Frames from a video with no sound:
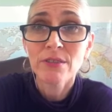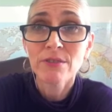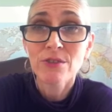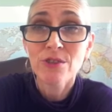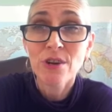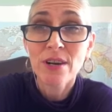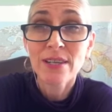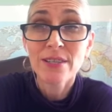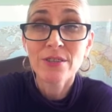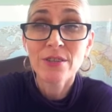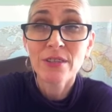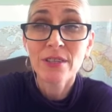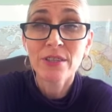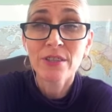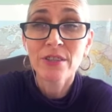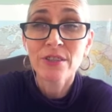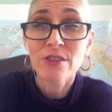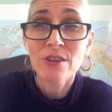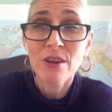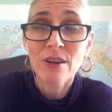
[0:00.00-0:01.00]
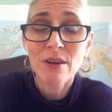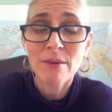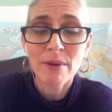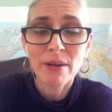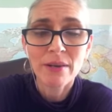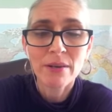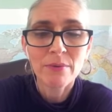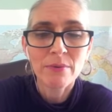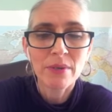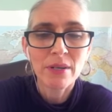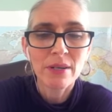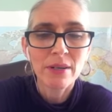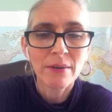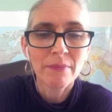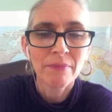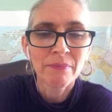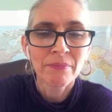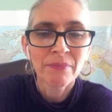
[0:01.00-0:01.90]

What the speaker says: try doing a good job at your work.